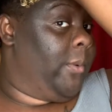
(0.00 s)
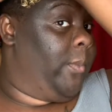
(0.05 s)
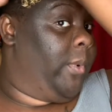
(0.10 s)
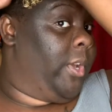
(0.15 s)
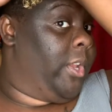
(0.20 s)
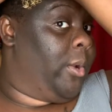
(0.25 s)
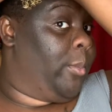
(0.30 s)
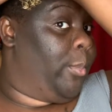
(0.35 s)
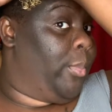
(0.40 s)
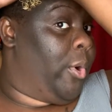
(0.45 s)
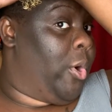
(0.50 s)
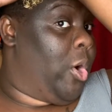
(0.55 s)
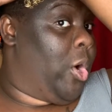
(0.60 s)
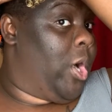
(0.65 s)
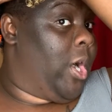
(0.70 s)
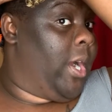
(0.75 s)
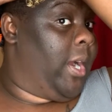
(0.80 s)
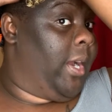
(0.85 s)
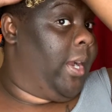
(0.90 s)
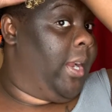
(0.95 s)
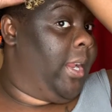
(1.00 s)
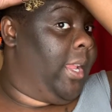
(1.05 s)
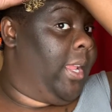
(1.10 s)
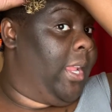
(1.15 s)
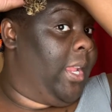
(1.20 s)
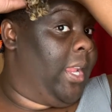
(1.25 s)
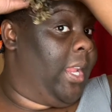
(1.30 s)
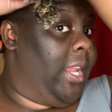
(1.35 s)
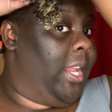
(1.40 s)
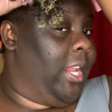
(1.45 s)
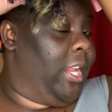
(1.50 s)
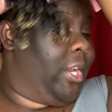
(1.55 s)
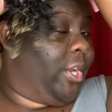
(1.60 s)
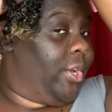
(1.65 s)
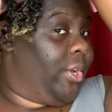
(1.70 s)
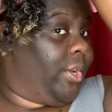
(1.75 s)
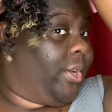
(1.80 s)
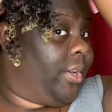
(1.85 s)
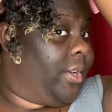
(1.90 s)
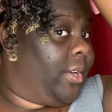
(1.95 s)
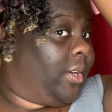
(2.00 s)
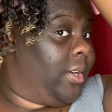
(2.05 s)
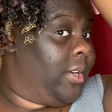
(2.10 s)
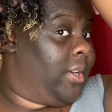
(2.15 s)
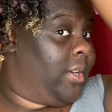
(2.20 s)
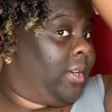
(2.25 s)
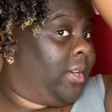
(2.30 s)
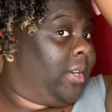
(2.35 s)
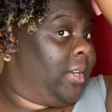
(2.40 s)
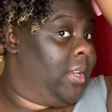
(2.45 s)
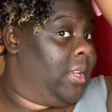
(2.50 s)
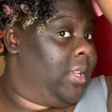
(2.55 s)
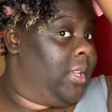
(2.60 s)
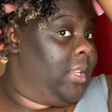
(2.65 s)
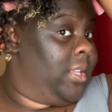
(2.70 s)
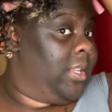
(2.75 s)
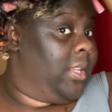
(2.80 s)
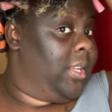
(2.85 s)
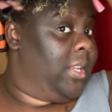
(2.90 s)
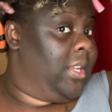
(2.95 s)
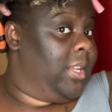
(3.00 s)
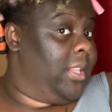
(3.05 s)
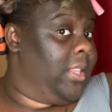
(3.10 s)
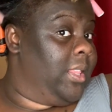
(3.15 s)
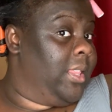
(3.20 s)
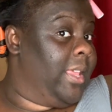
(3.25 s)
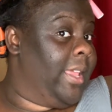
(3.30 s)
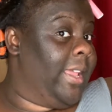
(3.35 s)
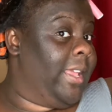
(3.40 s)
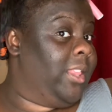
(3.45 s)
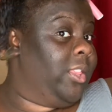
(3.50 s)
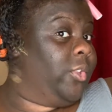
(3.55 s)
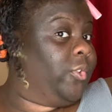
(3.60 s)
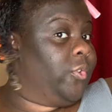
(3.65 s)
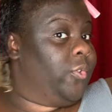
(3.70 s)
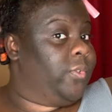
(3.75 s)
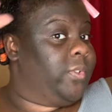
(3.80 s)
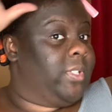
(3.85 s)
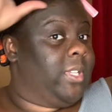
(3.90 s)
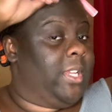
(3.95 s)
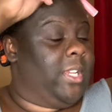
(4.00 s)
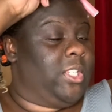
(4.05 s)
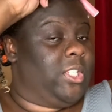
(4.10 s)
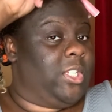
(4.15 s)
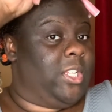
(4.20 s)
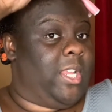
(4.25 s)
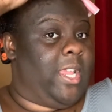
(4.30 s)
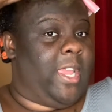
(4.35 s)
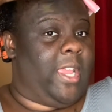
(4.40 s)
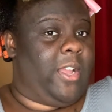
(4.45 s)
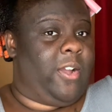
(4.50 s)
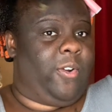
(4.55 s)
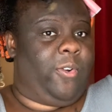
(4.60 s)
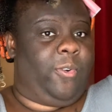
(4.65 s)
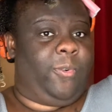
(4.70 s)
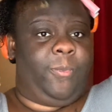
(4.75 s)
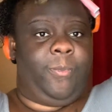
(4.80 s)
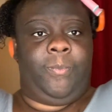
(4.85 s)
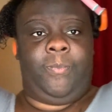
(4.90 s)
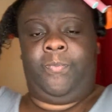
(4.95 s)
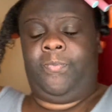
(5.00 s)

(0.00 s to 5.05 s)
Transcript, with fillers: we're going to part here. Get that little section out.